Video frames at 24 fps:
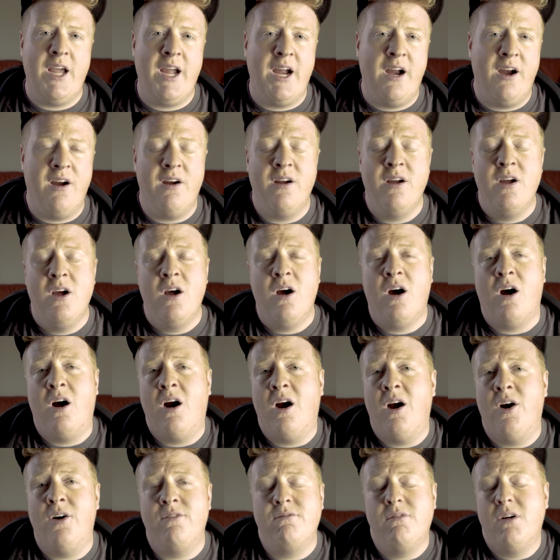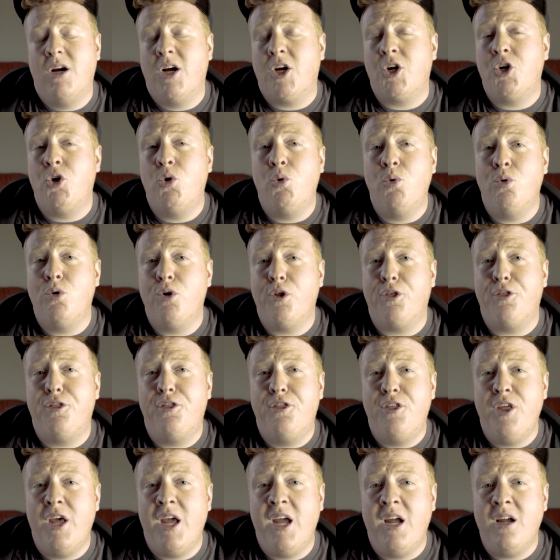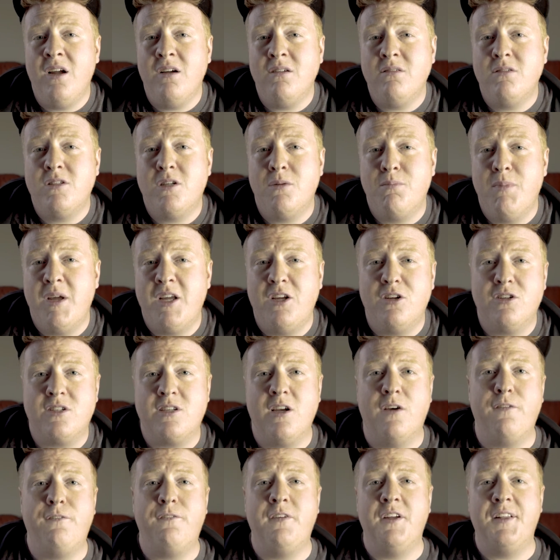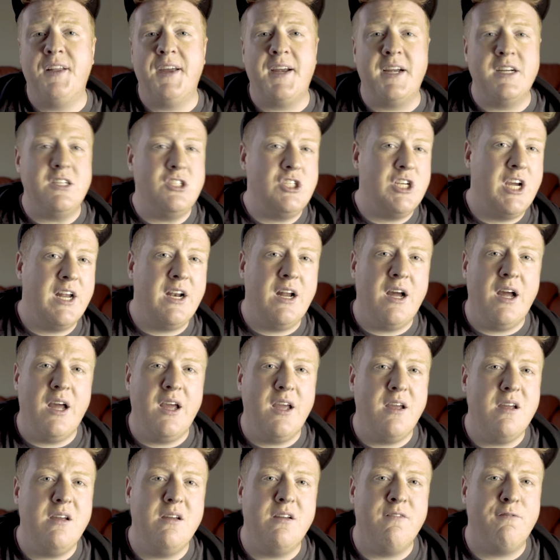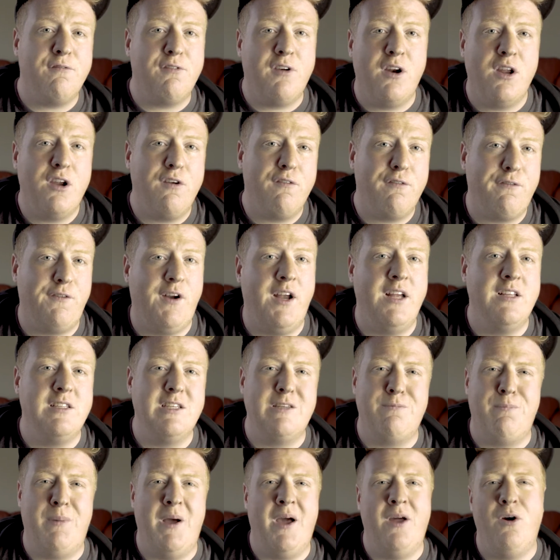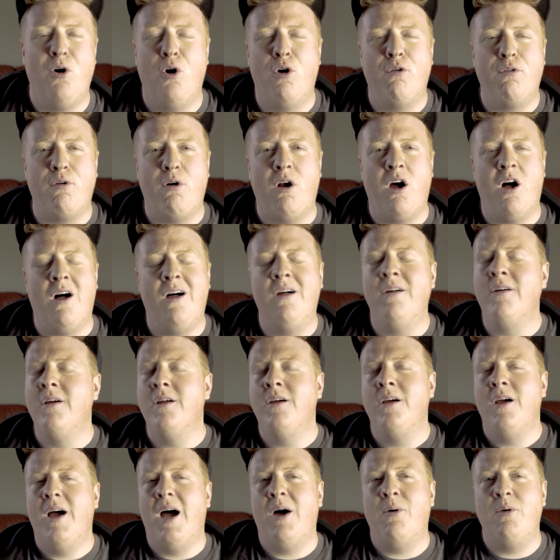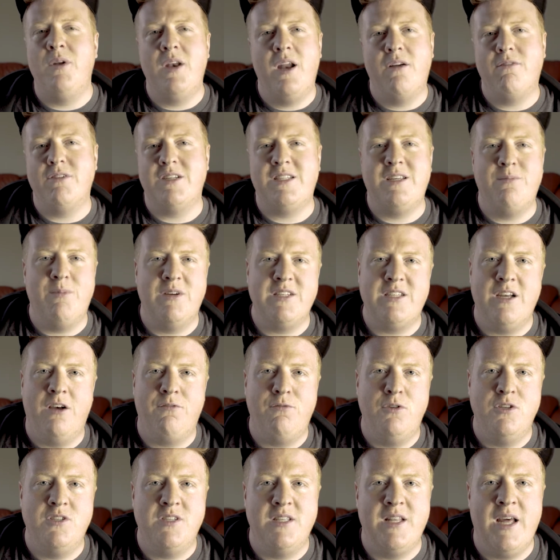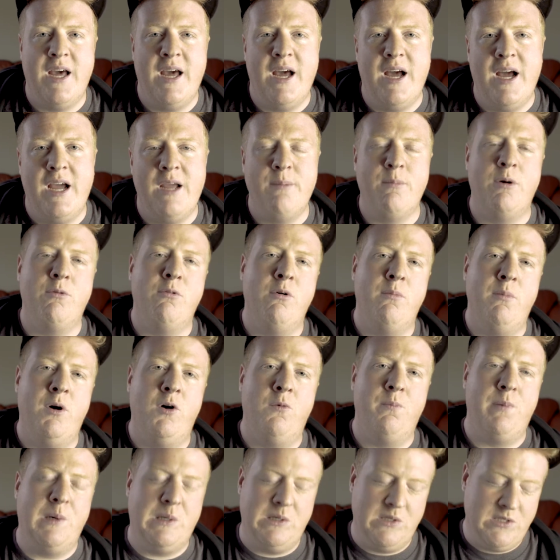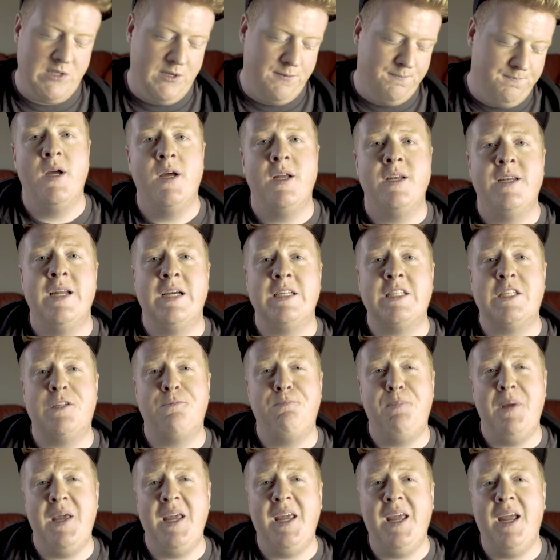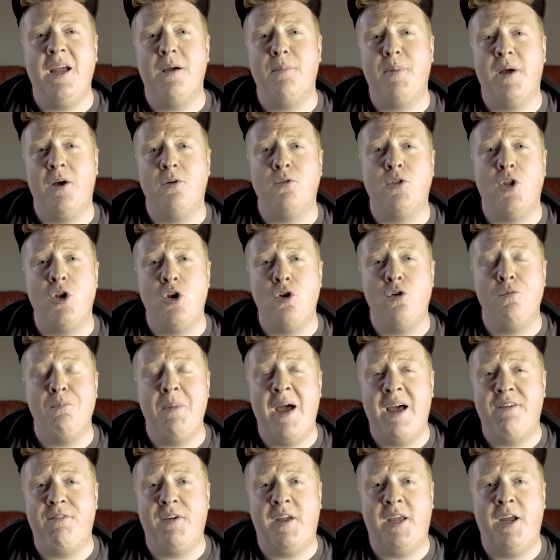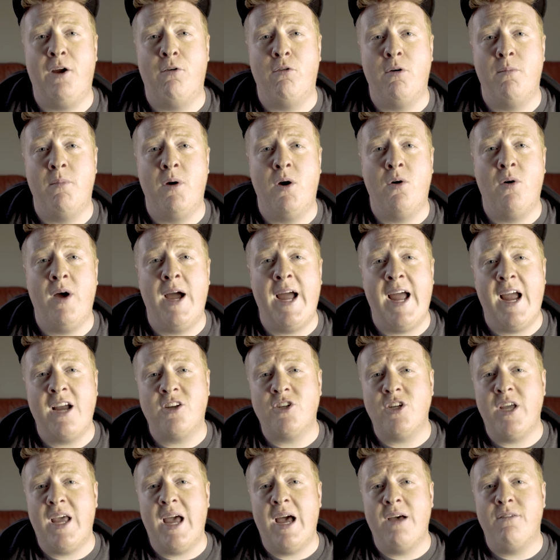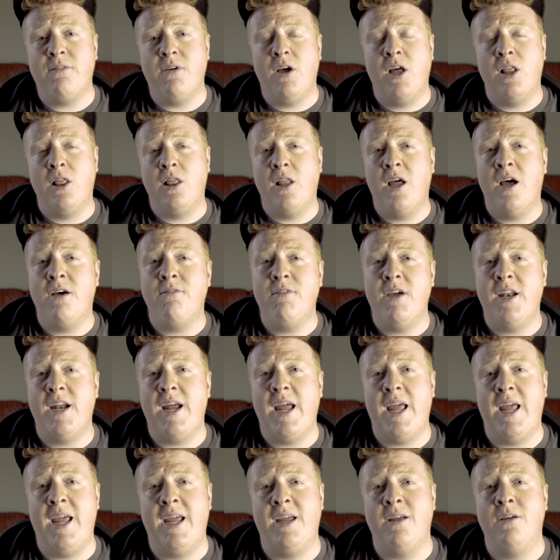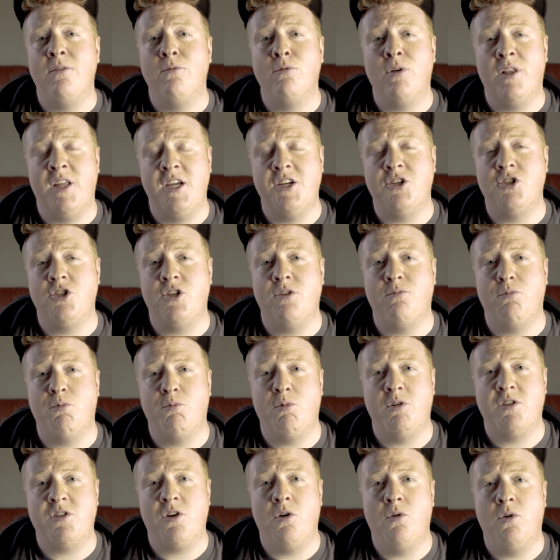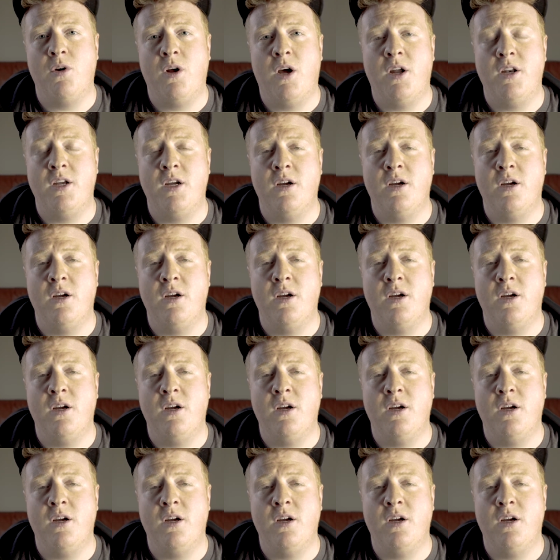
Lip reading: Air are a cool thing to make yourself feel like a Jedi in front of your friends, but overall, I would never see myself using that. I am a remote person. Now, speaking about the new Mavic Air remote, I actually have a love and a hate relationship with what's going on